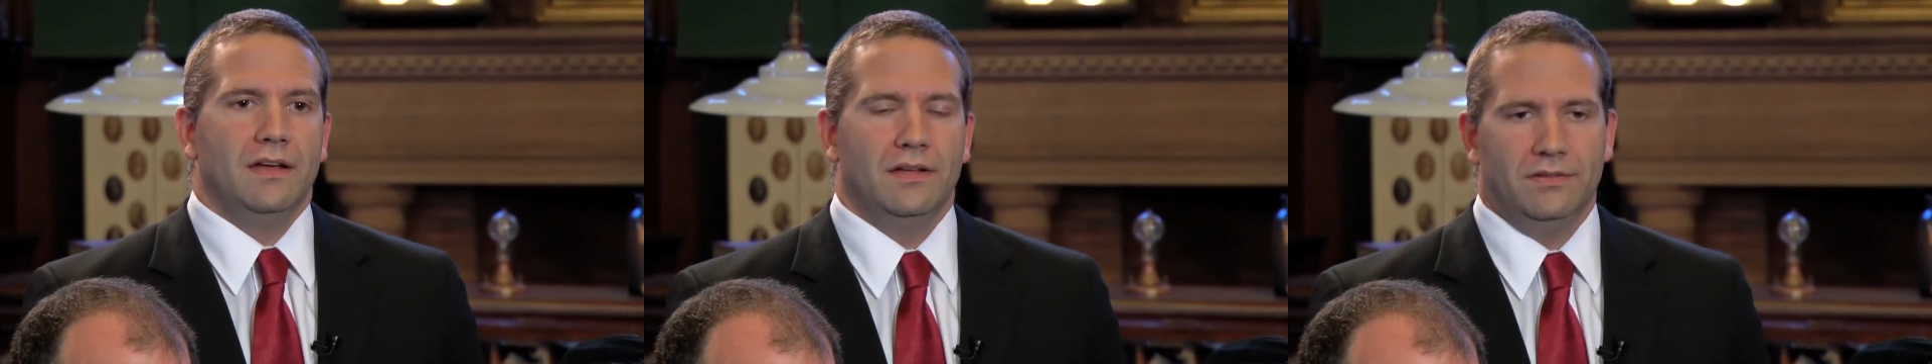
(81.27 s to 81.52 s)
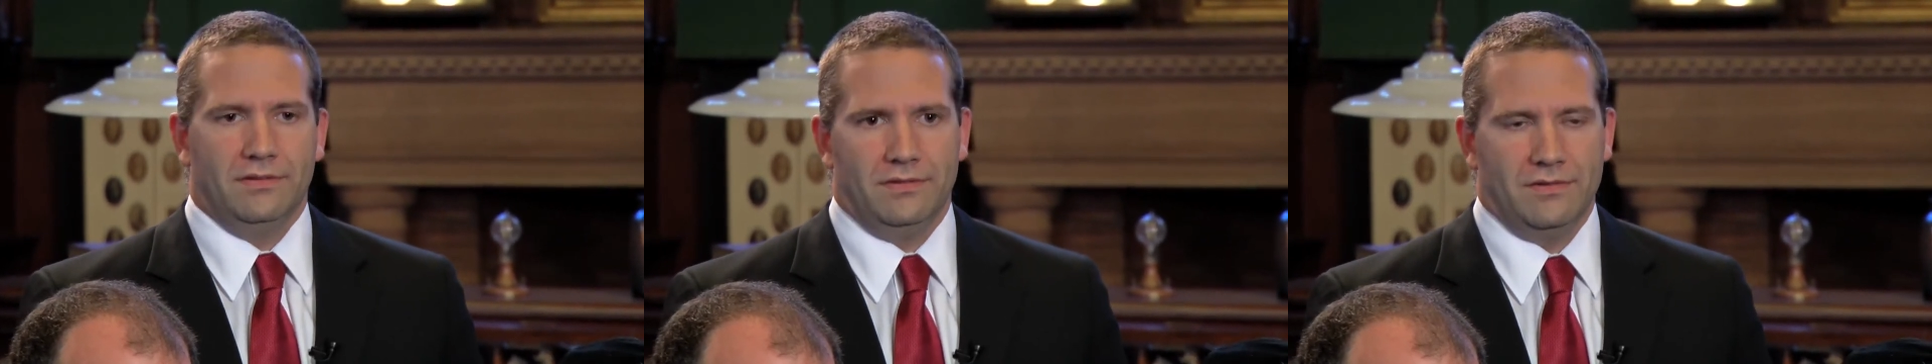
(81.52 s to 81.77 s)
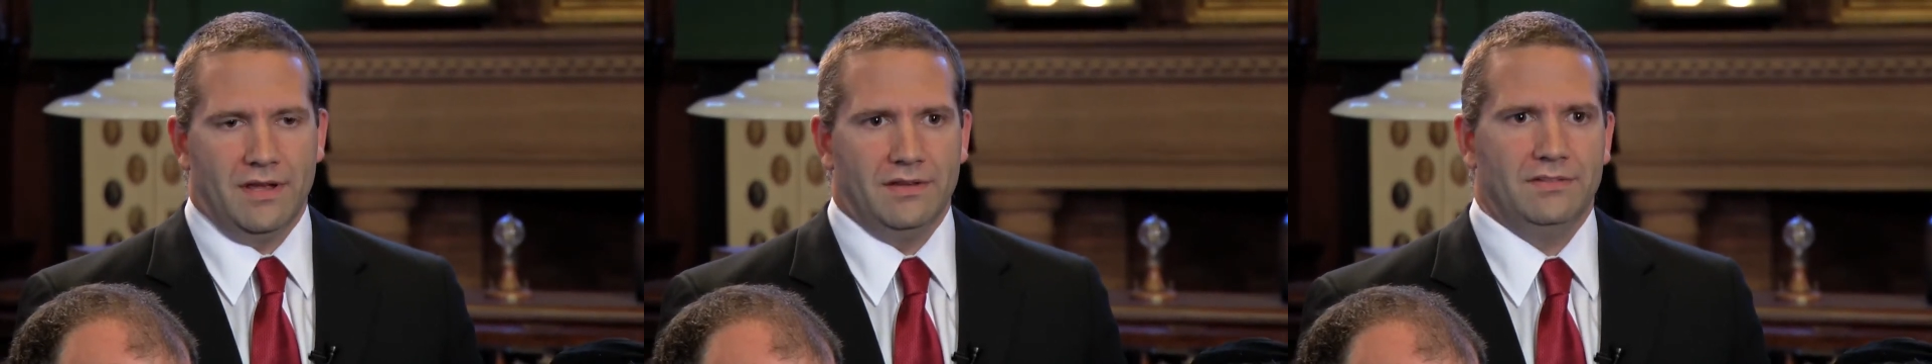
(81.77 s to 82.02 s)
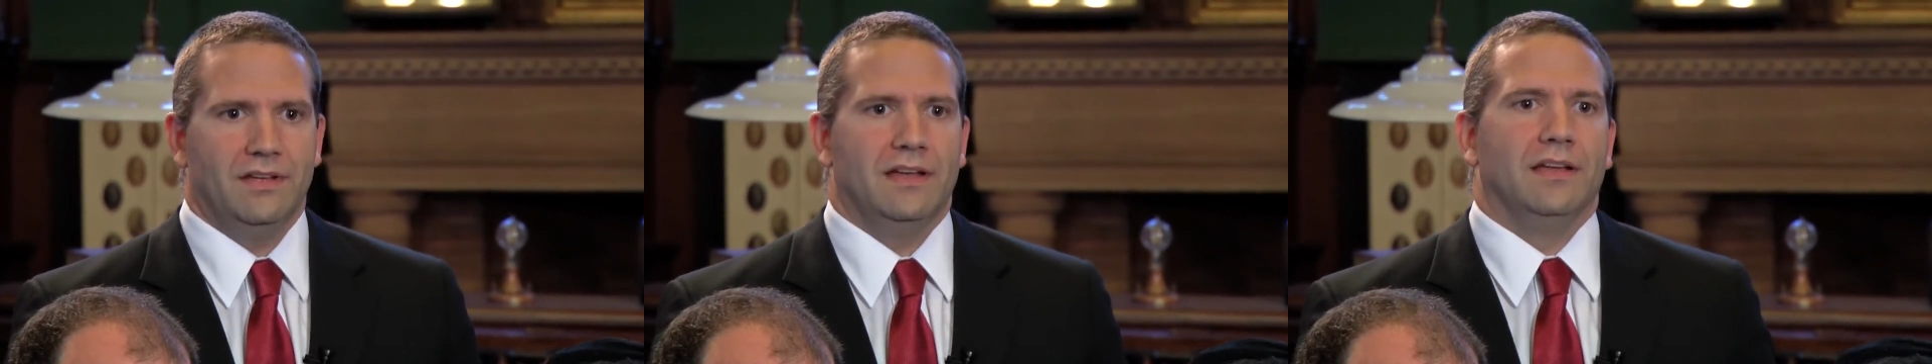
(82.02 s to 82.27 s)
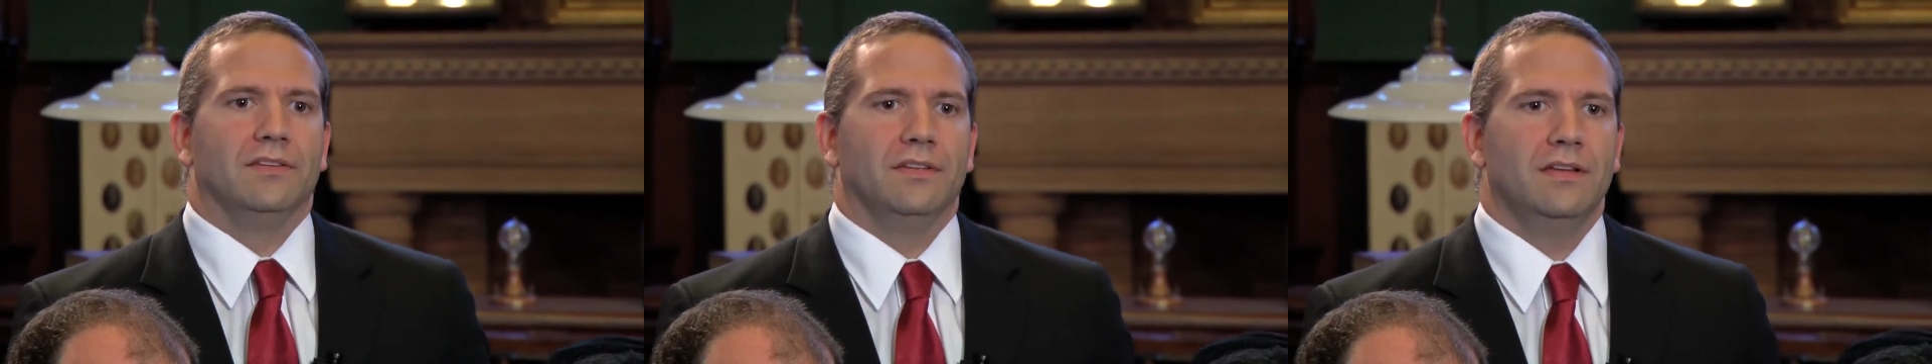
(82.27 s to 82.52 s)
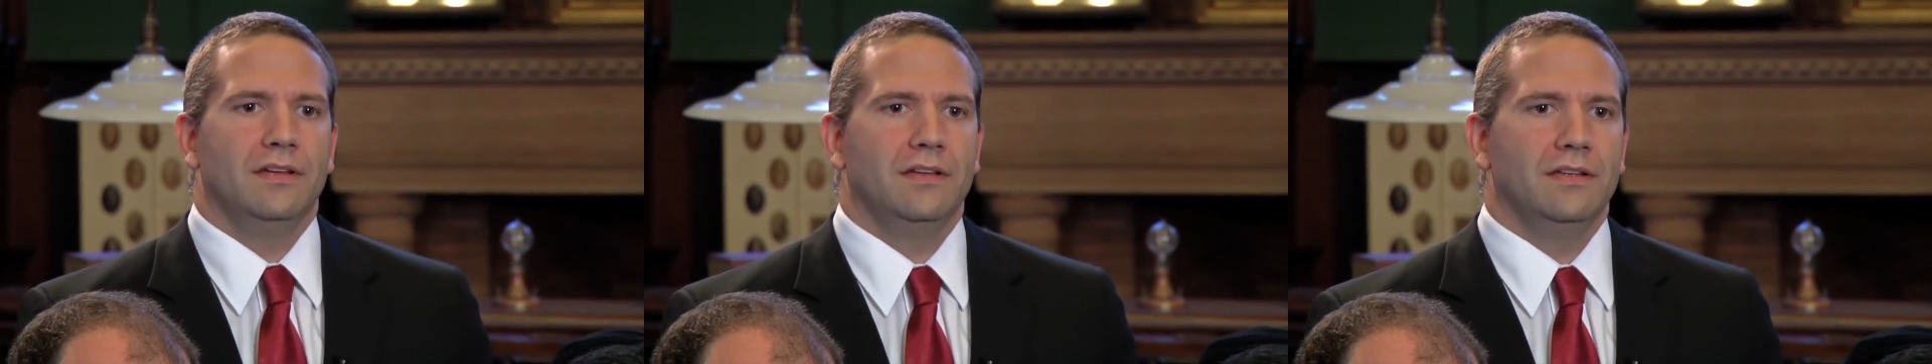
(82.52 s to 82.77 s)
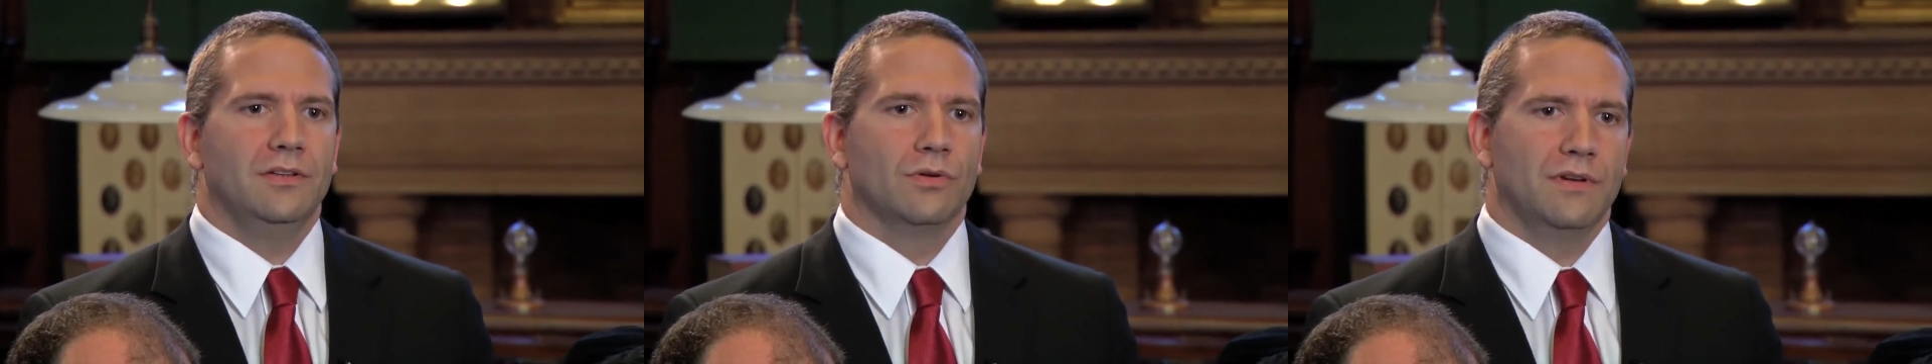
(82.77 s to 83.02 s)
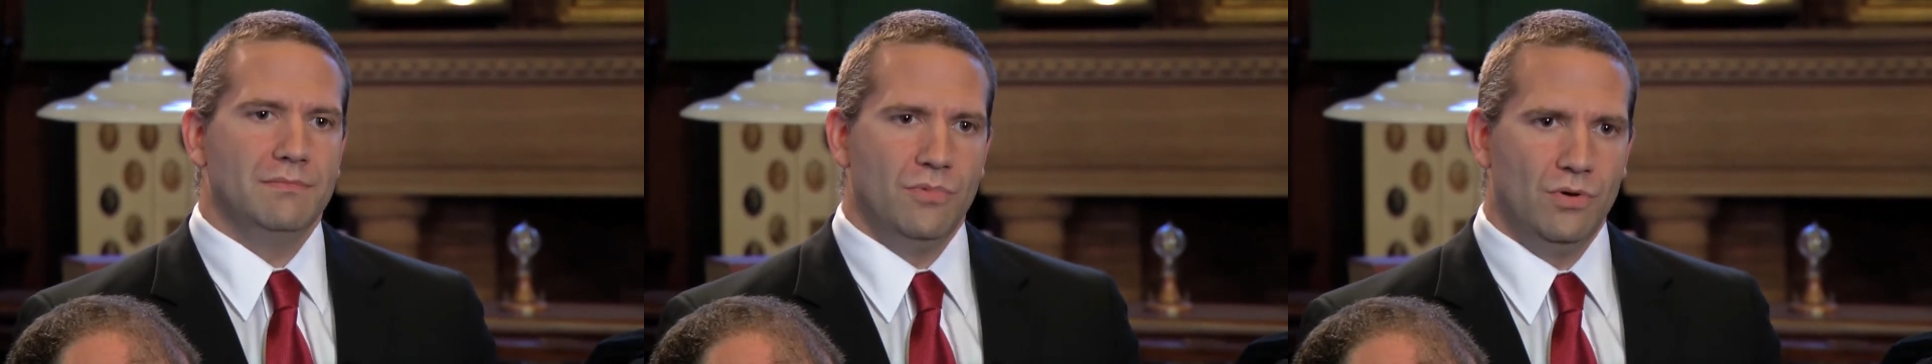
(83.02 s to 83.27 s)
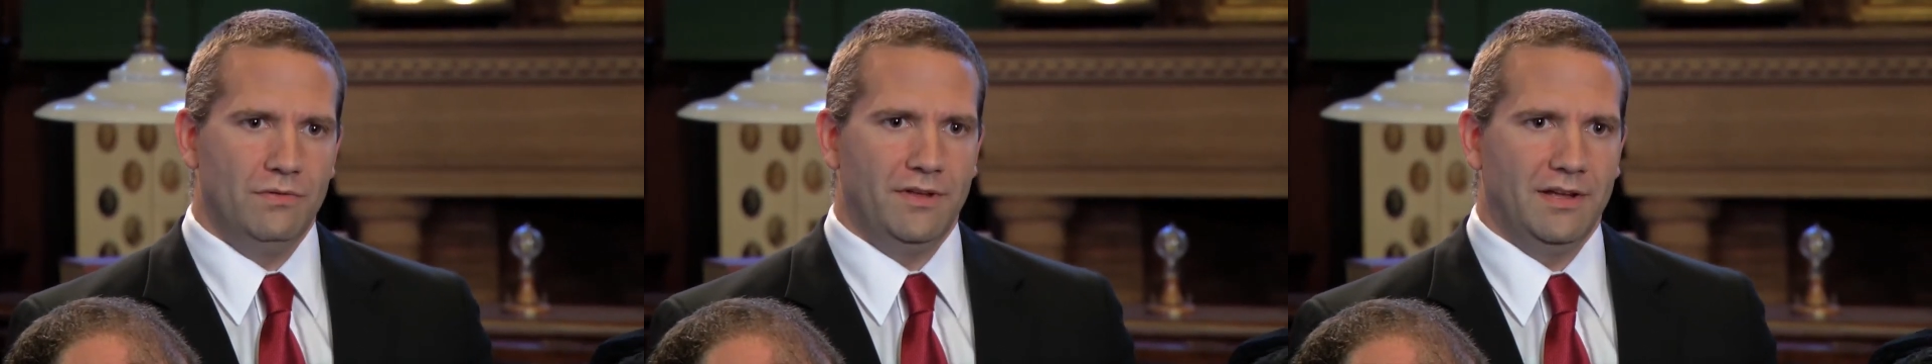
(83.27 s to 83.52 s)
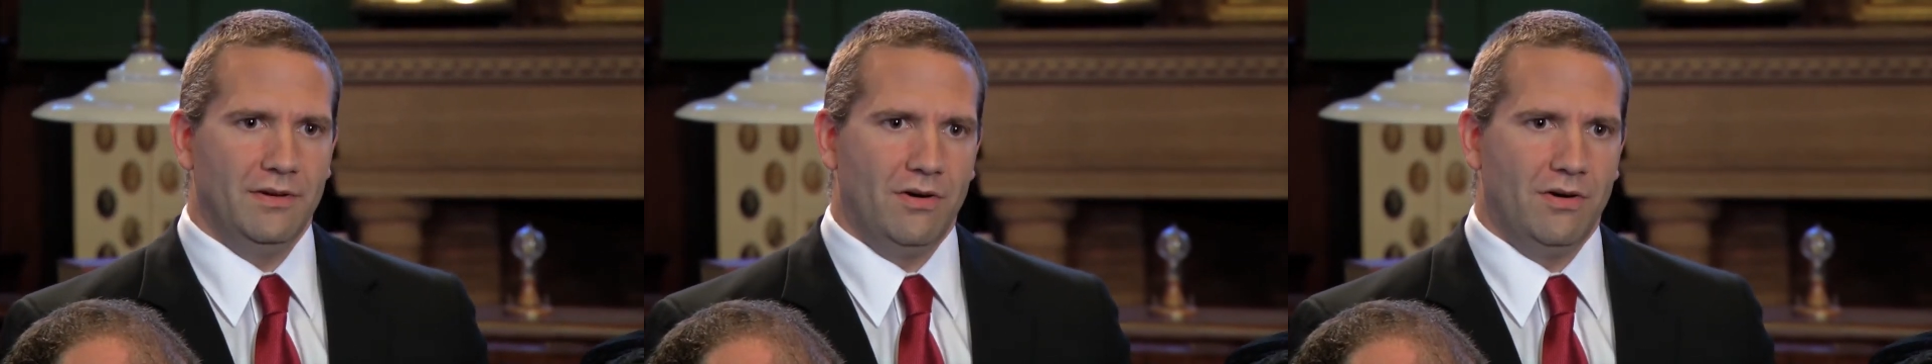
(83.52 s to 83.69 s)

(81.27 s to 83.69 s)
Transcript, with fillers: is as Jay says, you're removing